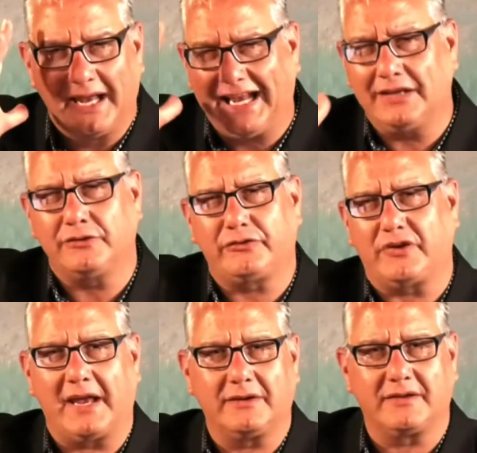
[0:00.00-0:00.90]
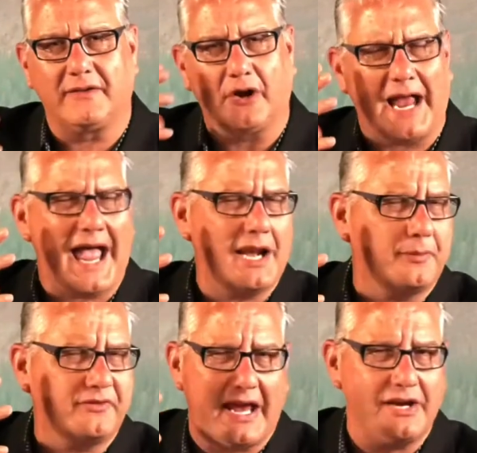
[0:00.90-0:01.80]
instinct and their
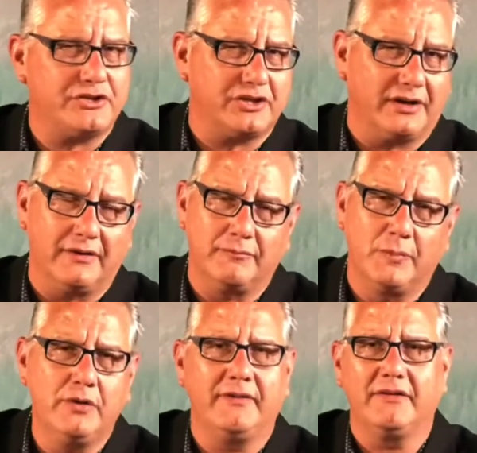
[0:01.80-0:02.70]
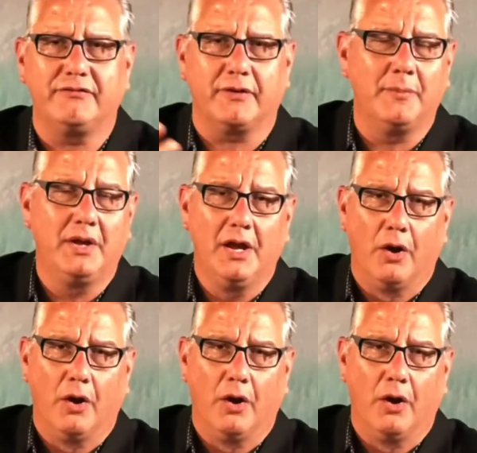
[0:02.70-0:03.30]
adaptation of moving from